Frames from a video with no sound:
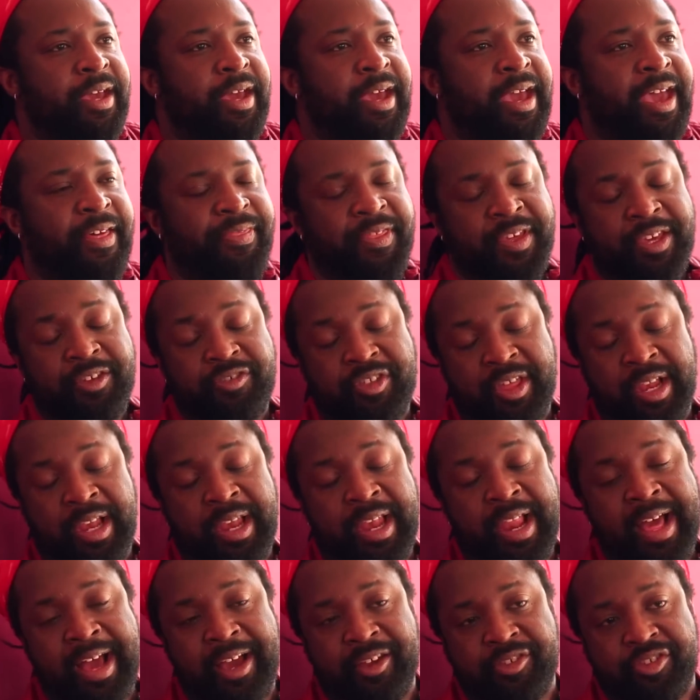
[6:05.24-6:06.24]
I think it's a
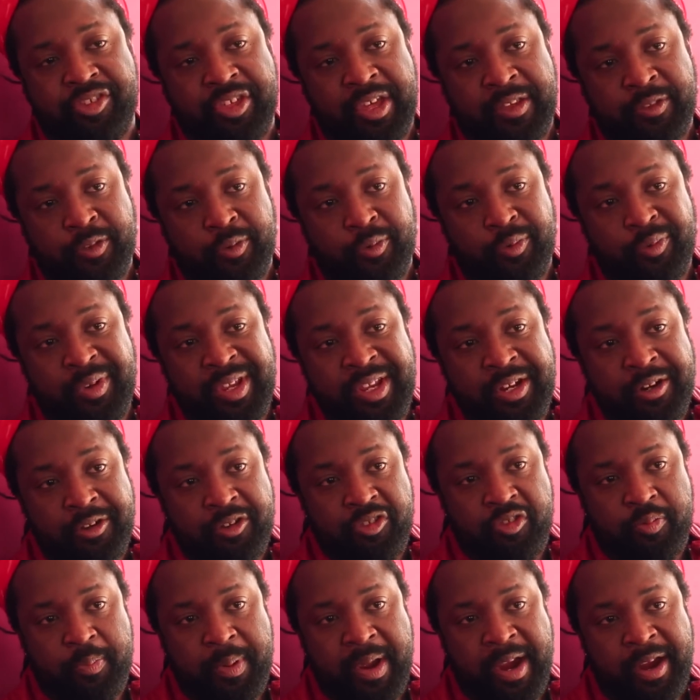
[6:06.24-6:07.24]
loss on the
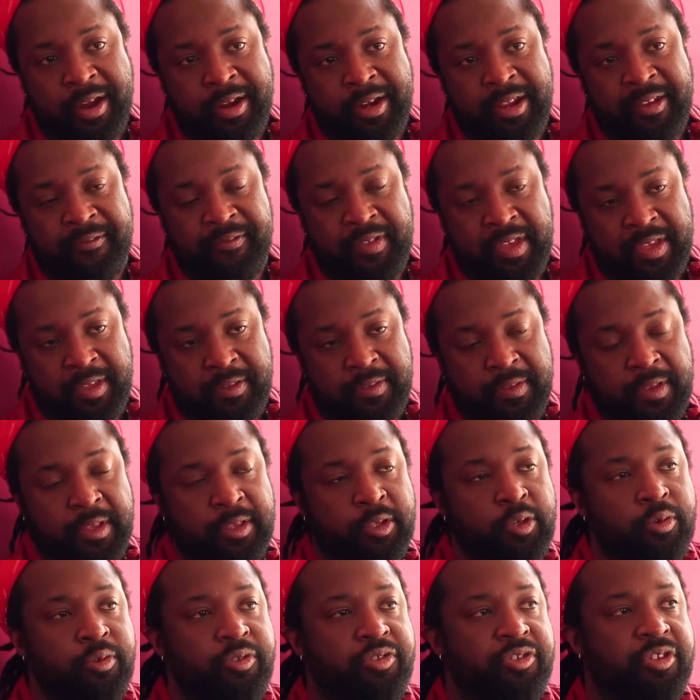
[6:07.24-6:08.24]
reader's part if they
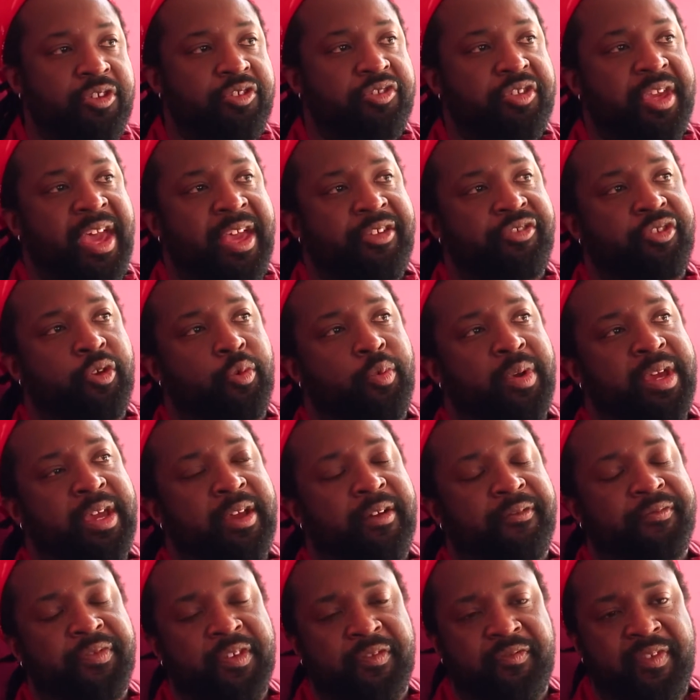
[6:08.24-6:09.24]
use this as a way
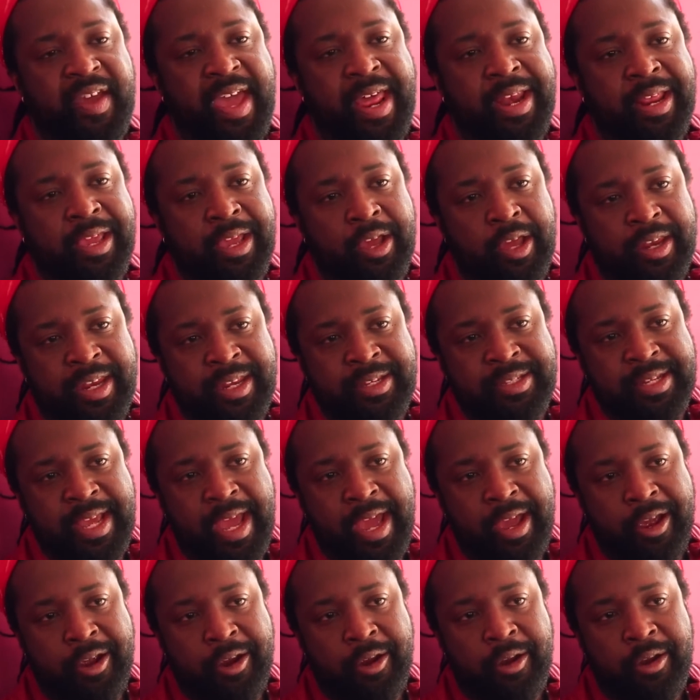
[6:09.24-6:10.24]
of defining an
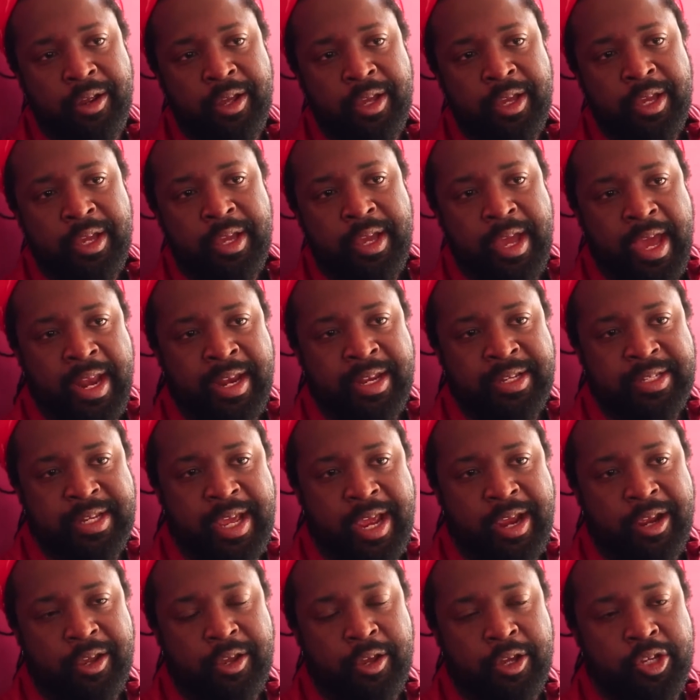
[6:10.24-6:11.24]
entire
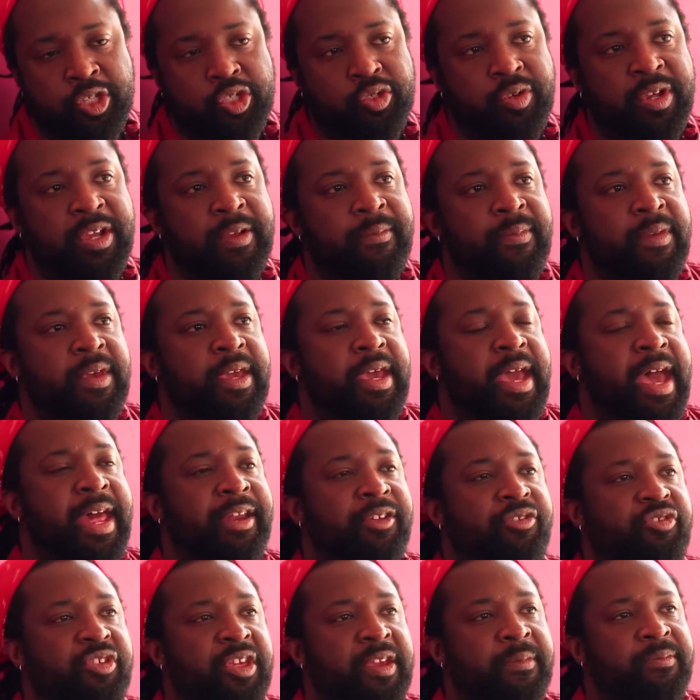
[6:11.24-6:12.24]
country. At
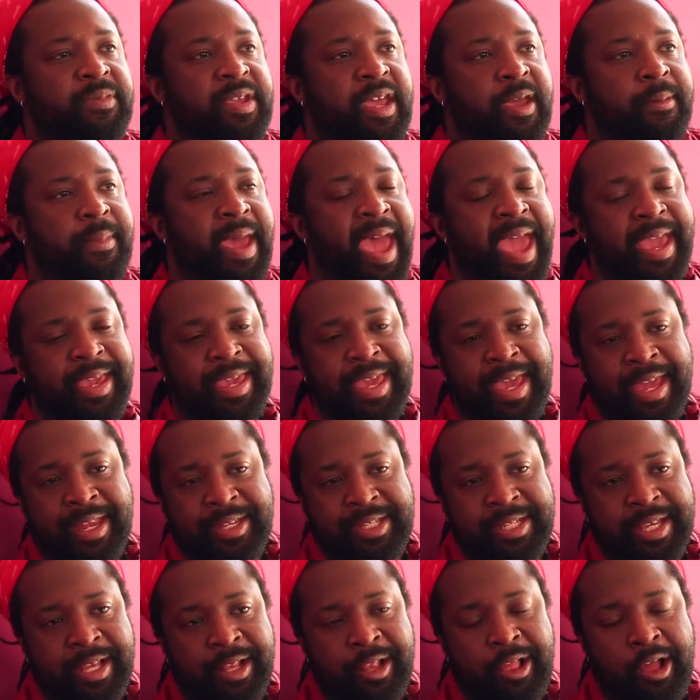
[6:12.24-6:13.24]
the same time, I can't
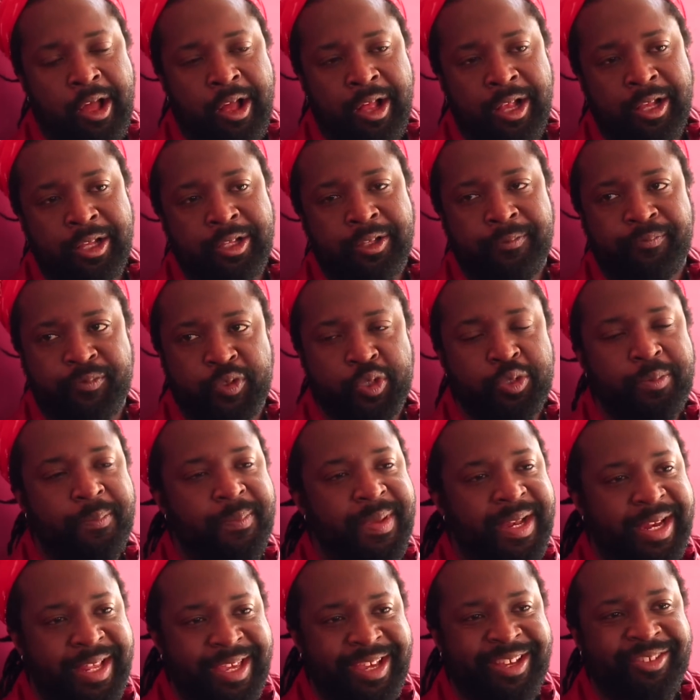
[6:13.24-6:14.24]
tell all 2
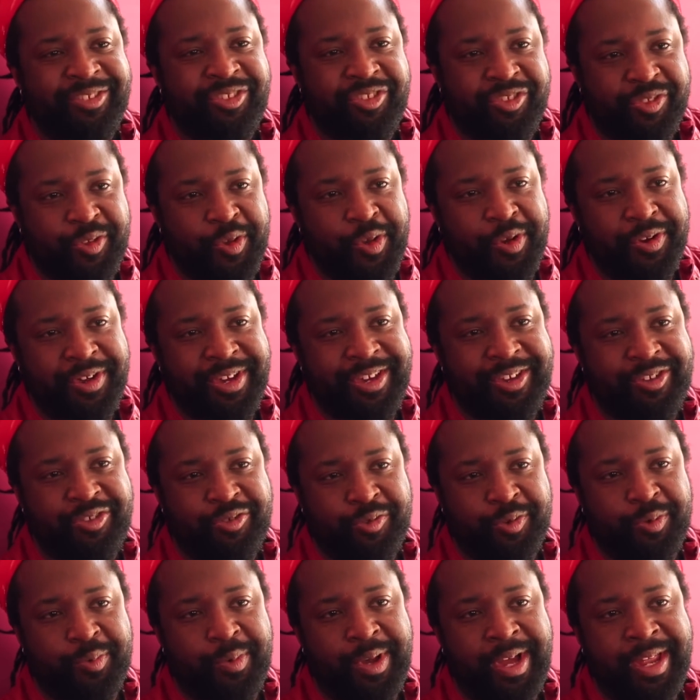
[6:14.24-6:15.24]
million stories
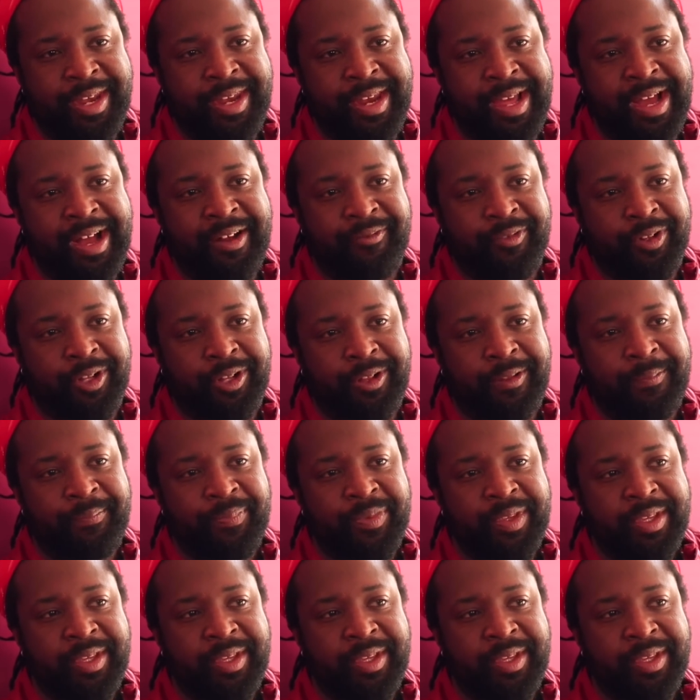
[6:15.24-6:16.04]
with one novel.